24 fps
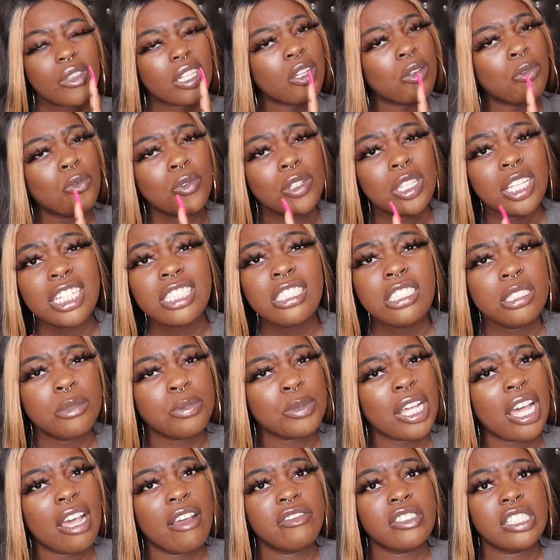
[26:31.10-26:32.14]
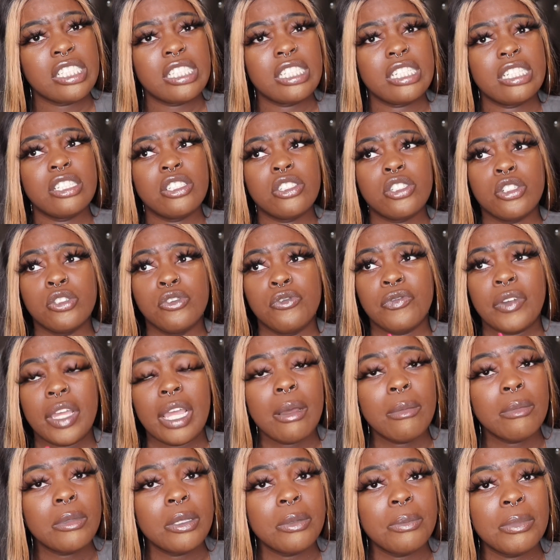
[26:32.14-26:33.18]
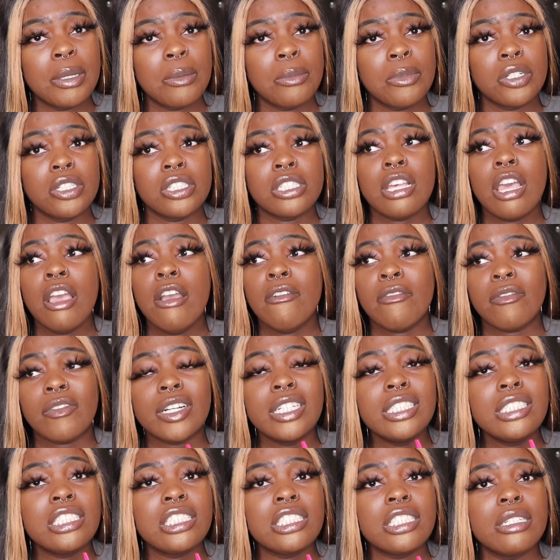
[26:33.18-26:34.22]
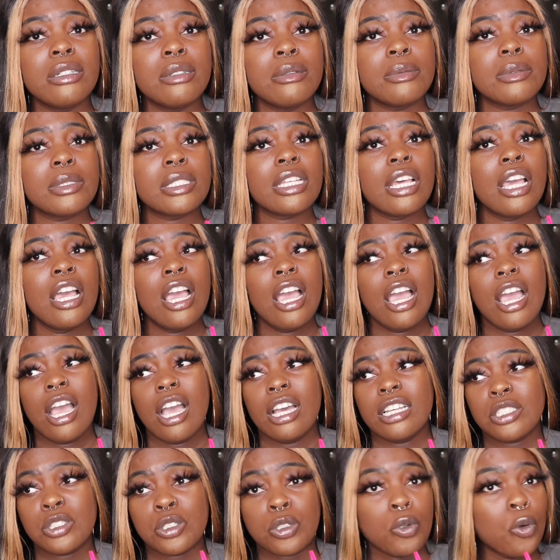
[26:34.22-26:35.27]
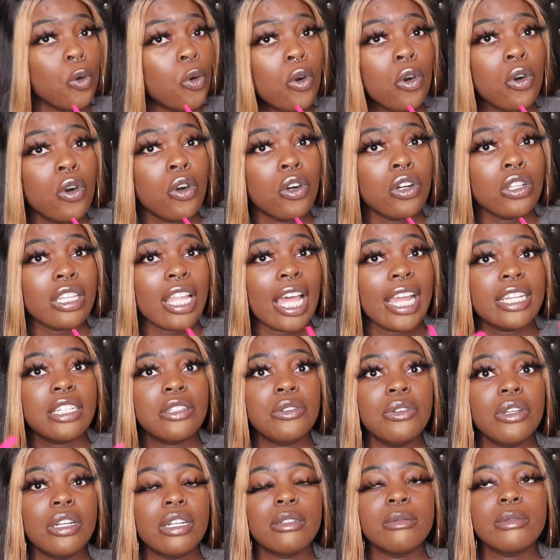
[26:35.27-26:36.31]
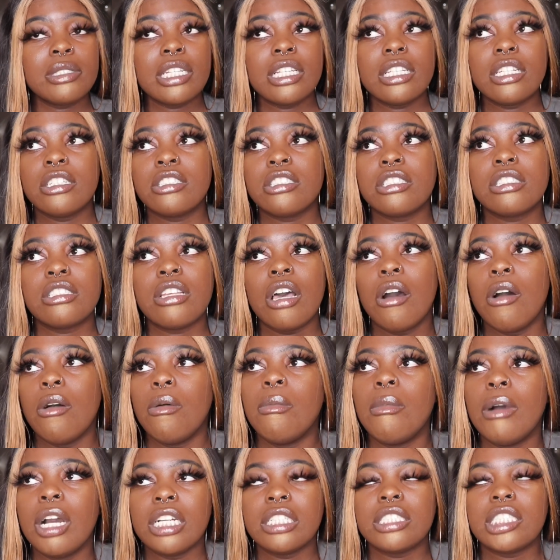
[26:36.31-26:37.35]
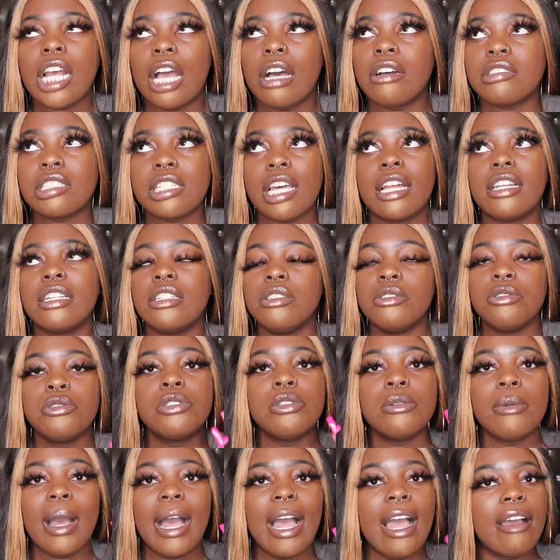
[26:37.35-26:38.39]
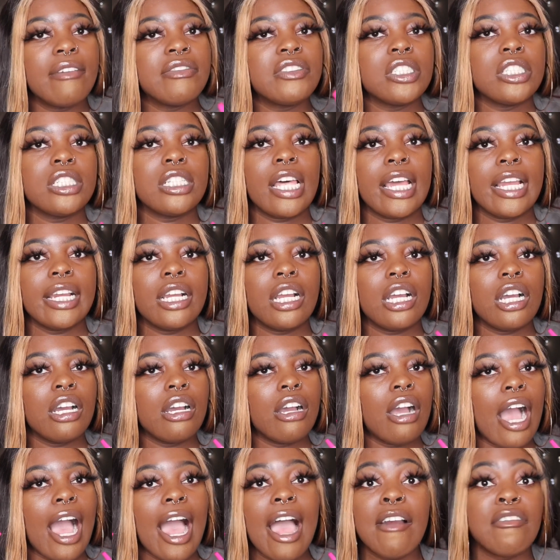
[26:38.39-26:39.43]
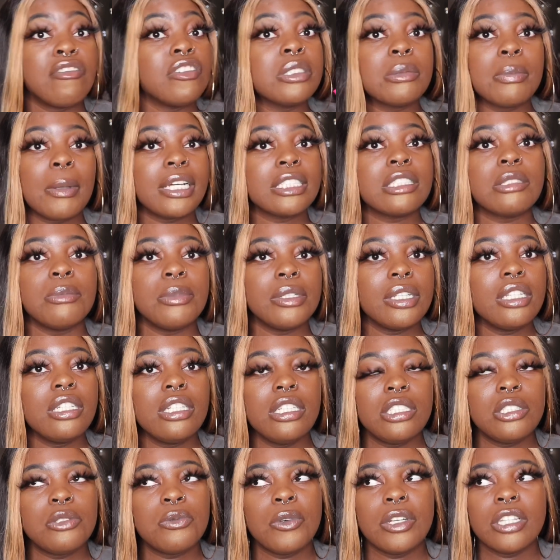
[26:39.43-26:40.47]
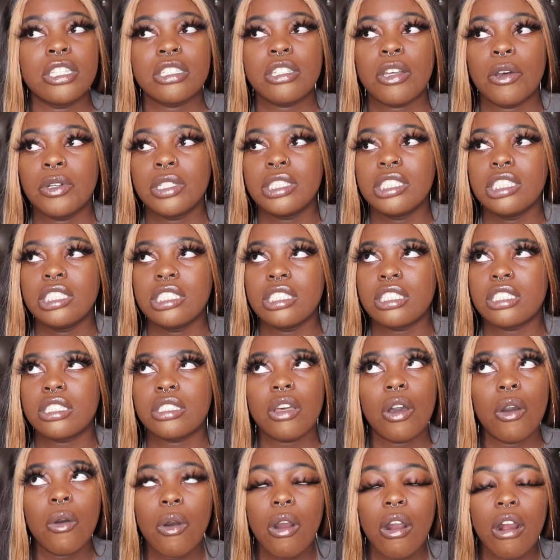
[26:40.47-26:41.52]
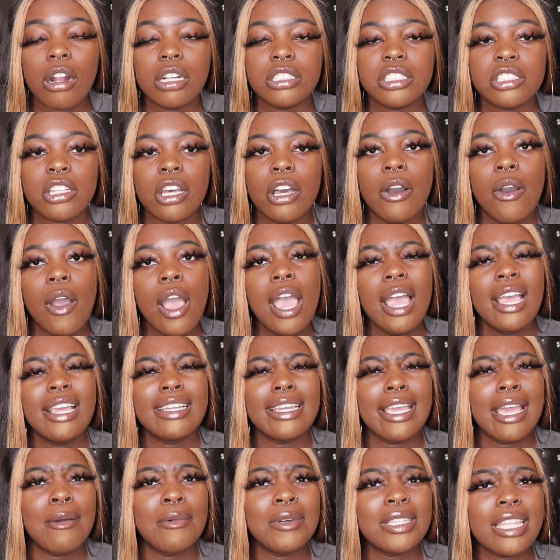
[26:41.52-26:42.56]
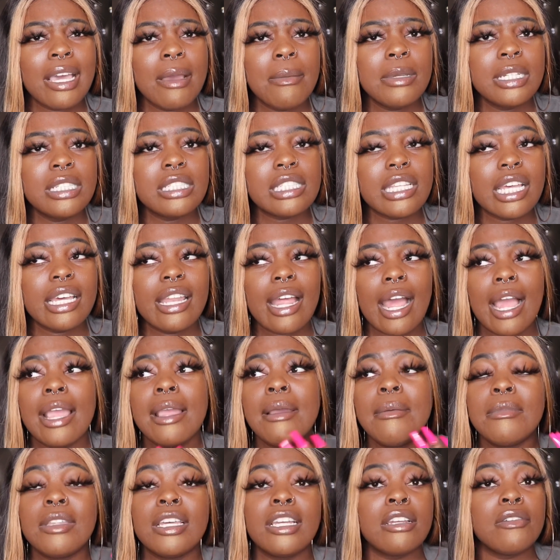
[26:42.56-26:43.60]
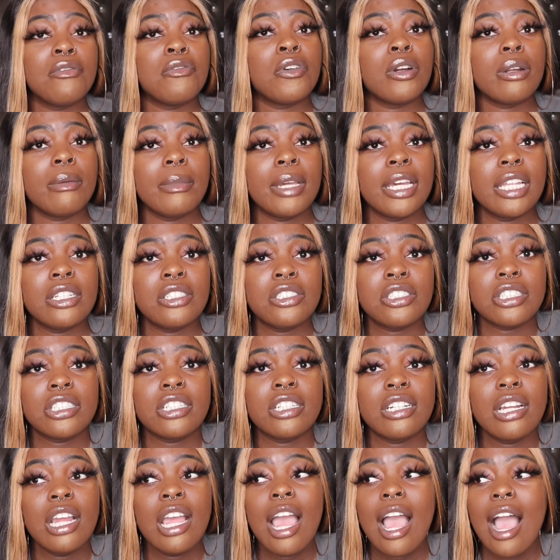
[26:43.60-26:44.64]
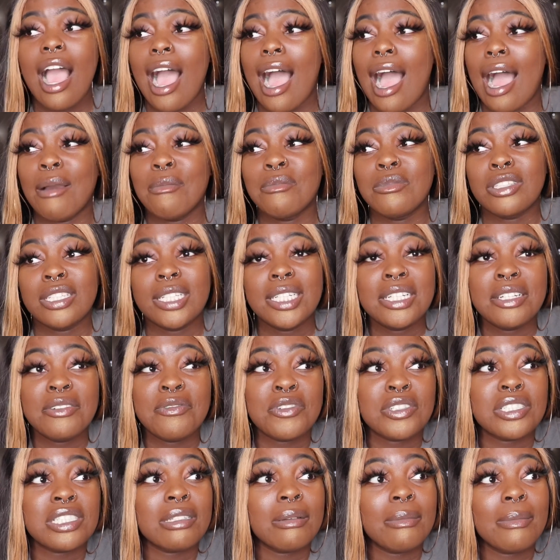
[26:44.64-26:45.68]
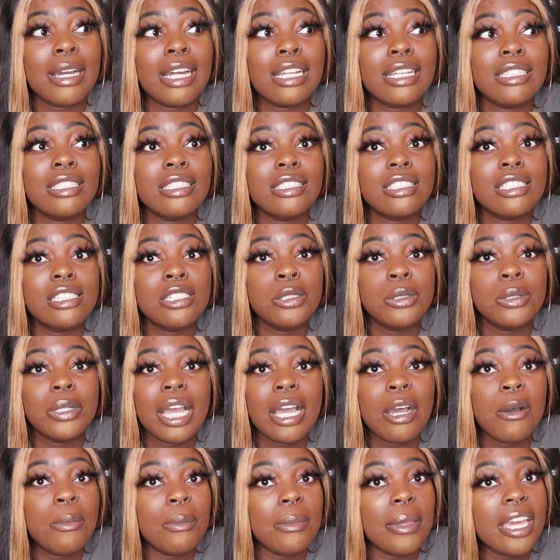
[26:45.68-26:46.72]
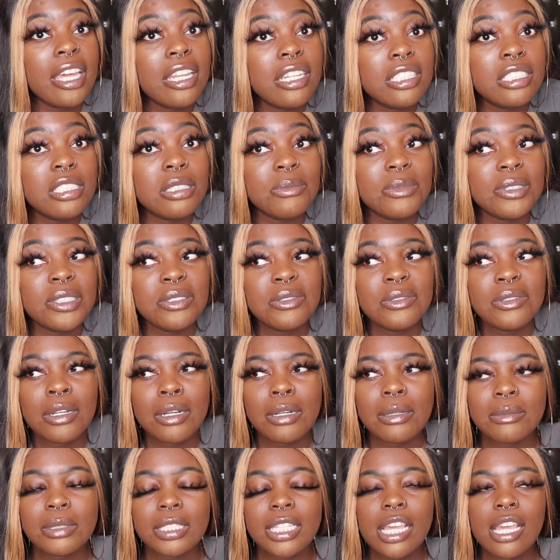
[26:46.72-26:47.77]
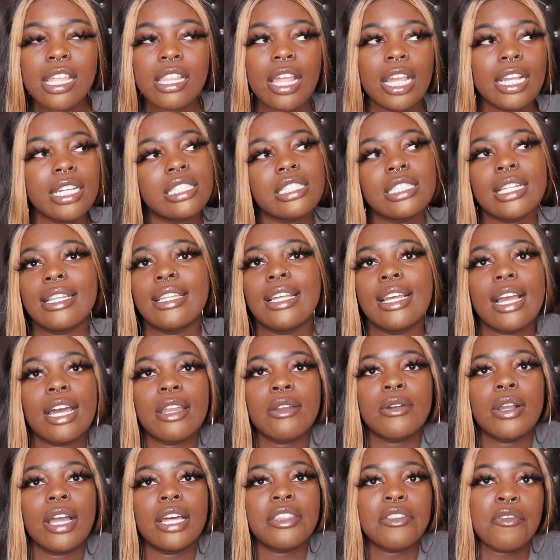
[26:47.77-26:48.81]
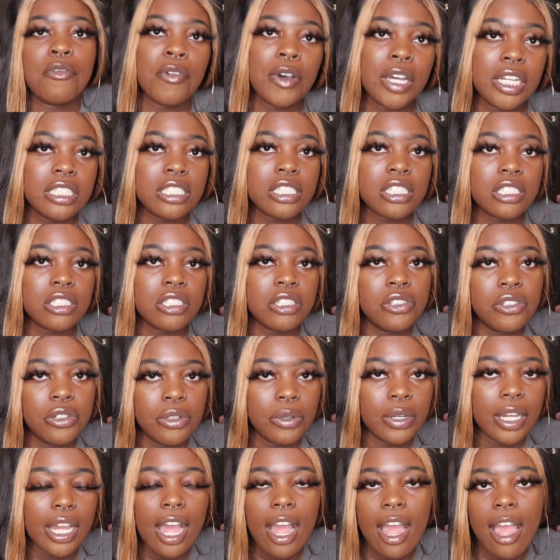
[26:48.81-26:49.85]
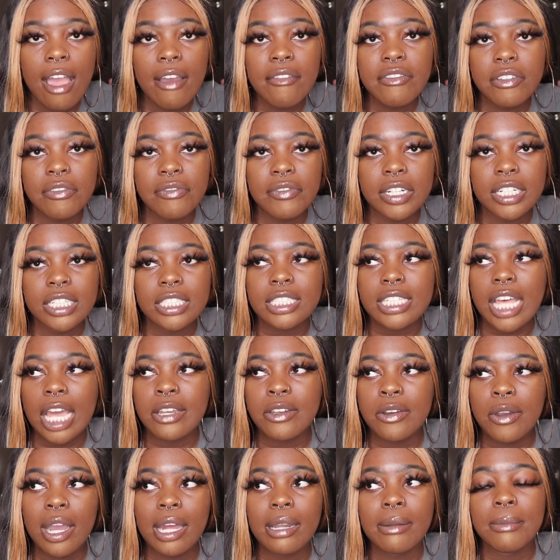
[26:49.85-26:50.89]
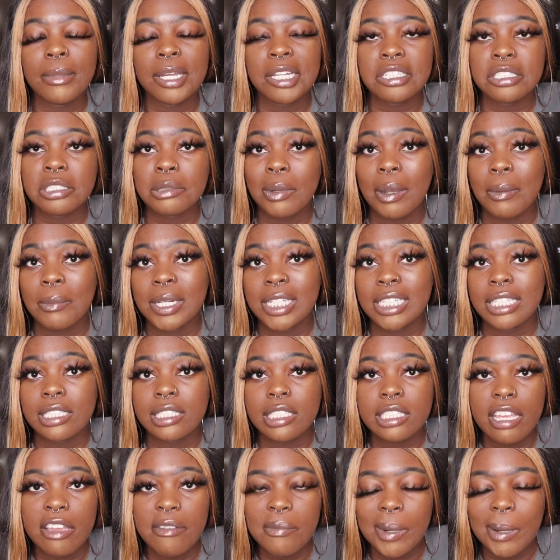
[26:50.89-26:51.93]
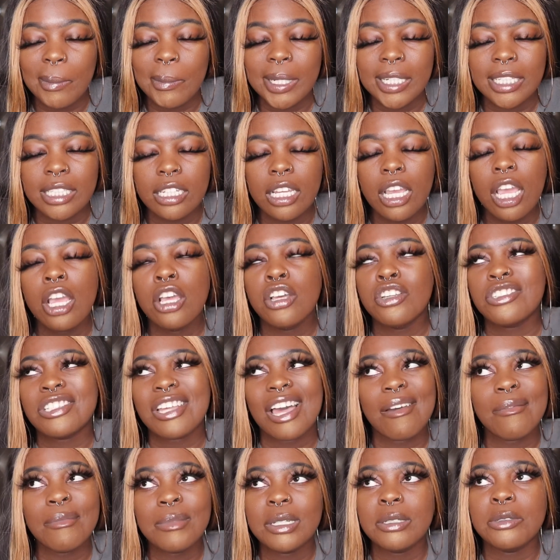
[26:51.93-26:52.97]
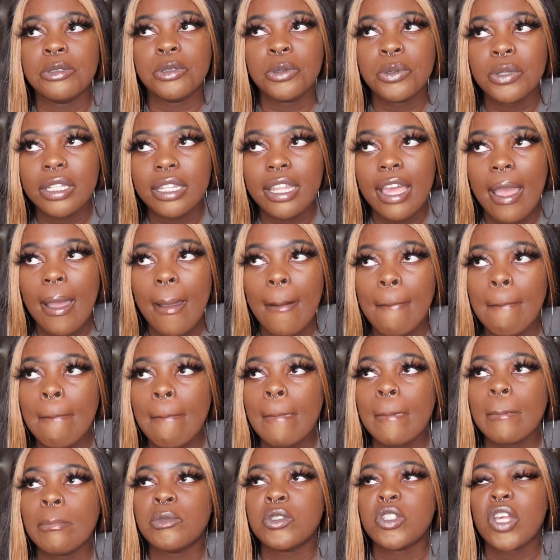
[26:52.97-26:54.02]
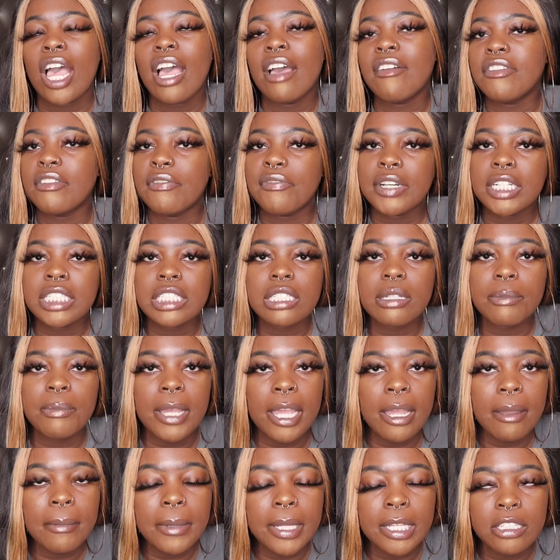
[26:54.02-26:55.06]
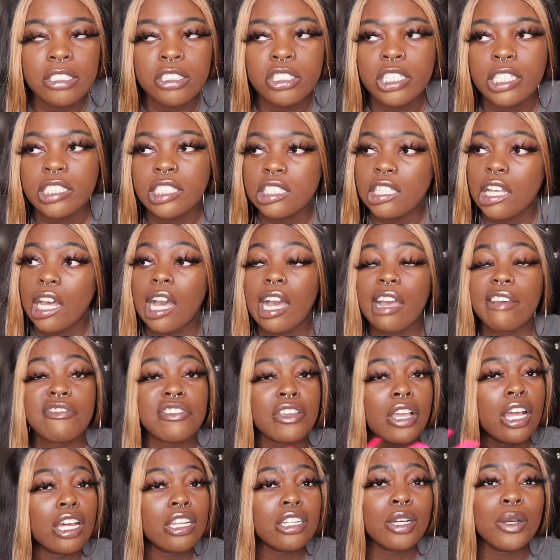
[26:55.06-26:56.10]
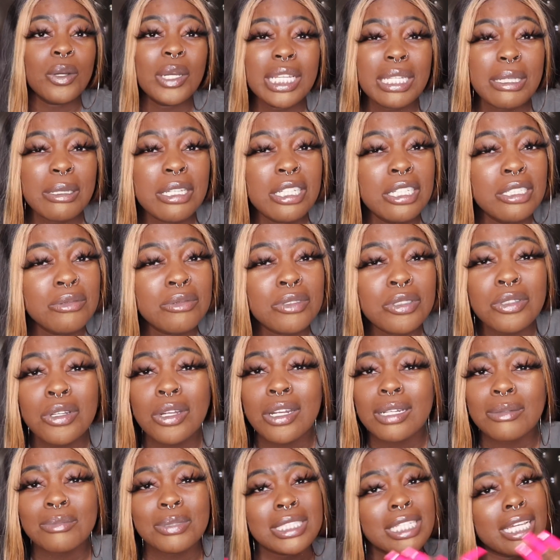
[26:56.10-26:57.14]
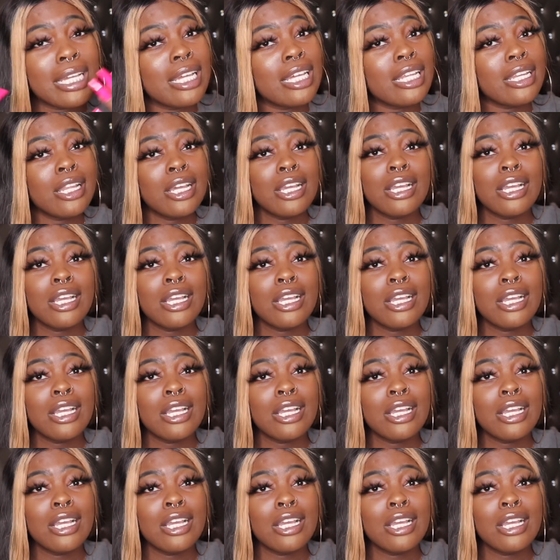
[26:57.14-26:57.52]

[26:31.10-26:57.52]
relationships i have to tend to family members friendships school like you know what i'm saying there's so much outside of youtube i have to like I have responsibilities with. So it's just so hard. So yeah, with that being said, I am looking for a manager. I'm looking for somebody to help manage me. You know what I'm saying? Like it's not like I don't got the funds to do it. I have the funds. I know how to manage my money and save my money. So I've been doing that. So I have the funds to pay a manager. So if y'all know any, you know what I'm saying,